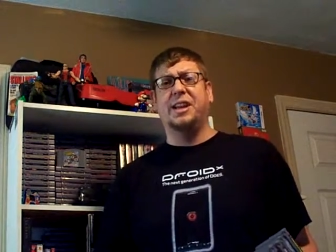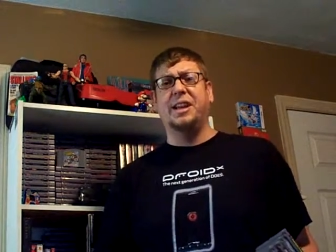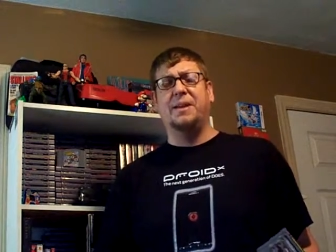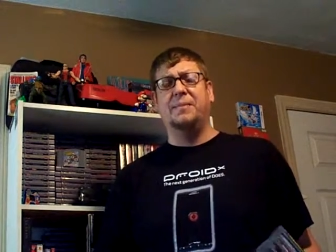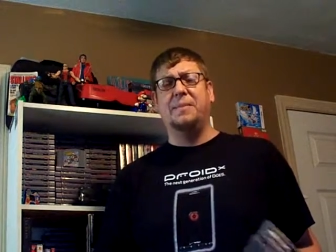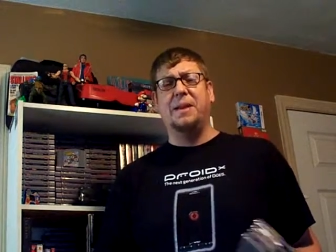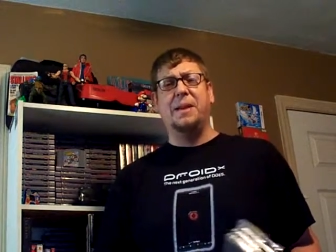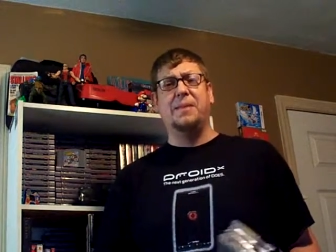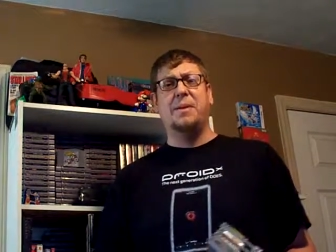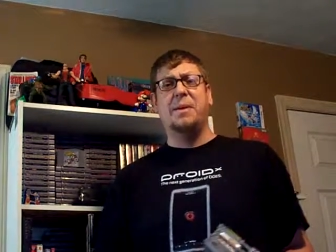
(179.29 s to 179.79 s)

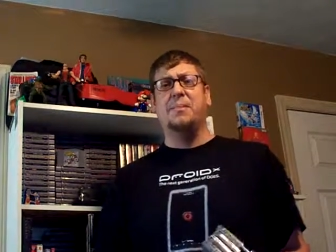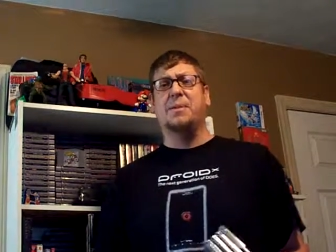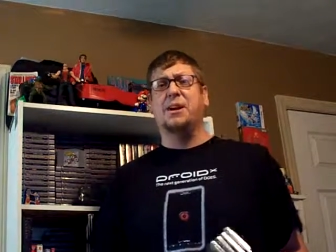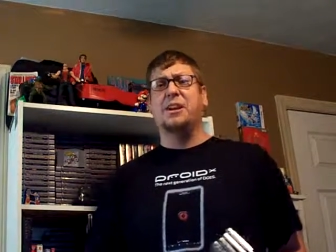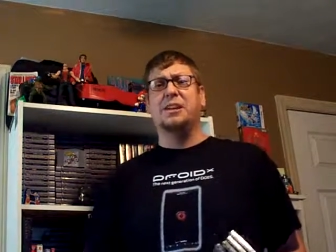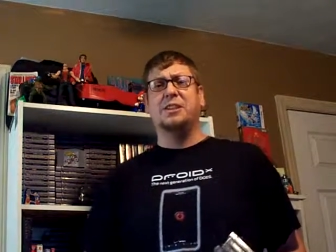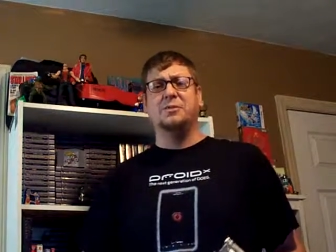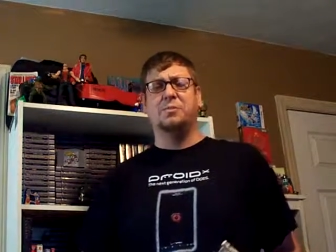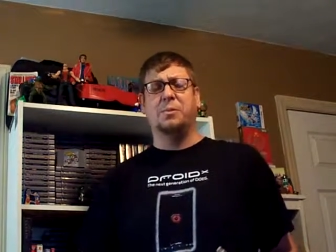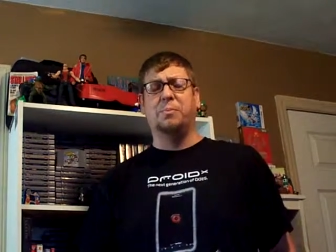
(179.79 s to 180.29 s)
And me and my
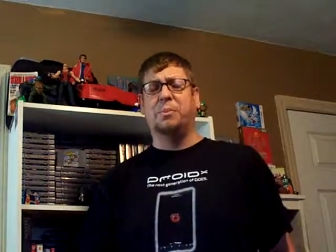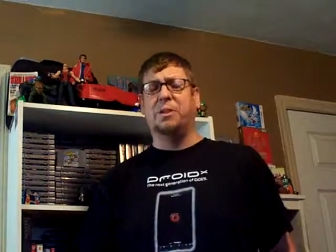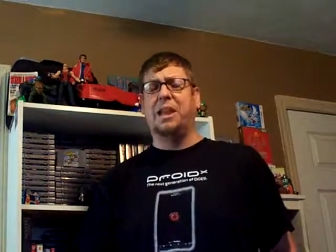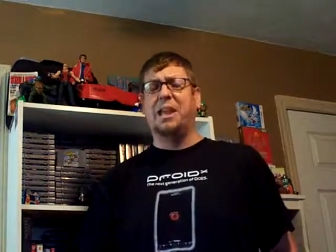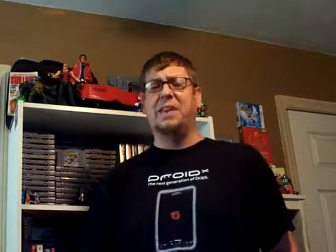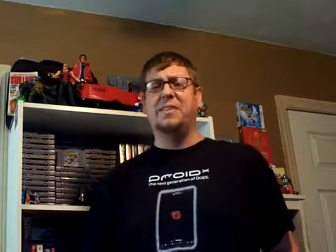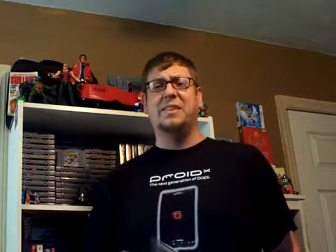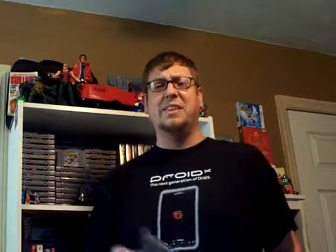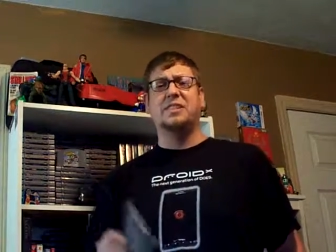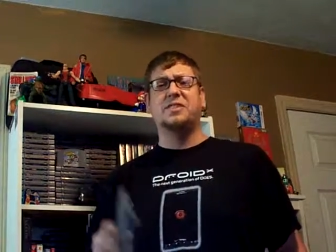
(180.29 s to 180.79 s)
buddies would
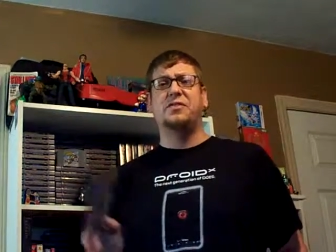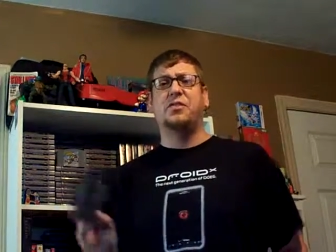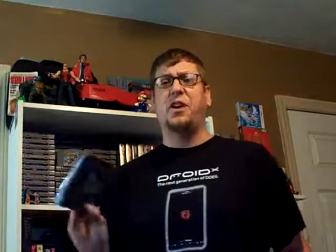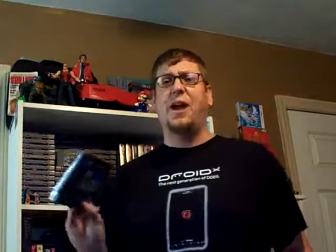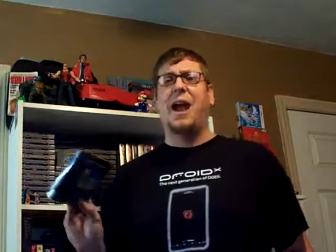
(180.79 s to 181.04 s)
play this for